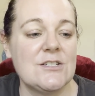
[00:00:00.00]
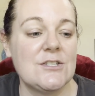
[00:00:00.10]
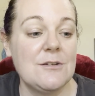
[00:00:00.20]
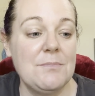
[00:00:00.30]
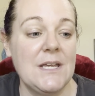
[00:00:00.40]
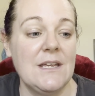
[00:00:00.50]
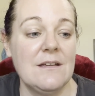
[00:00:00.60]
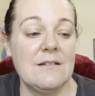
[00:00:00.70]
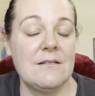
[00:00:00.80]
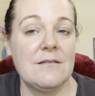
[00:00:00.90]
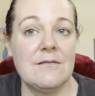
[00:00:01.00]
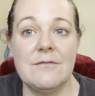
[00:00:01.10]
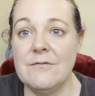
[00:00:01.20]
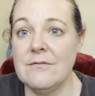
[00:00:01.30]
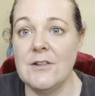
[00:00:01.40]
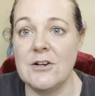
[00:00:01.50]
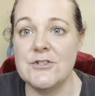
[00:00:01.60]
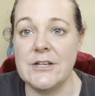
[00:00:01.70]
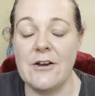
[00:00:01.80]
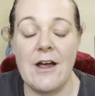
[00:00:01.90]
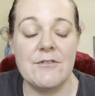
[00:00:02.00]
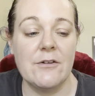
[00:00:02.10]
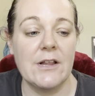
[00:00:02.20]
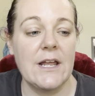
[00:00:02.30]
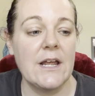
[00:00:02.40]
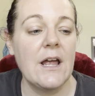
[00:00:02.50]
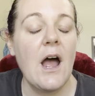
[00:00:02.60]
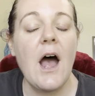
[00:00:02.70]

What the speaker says: should be largely crafty related.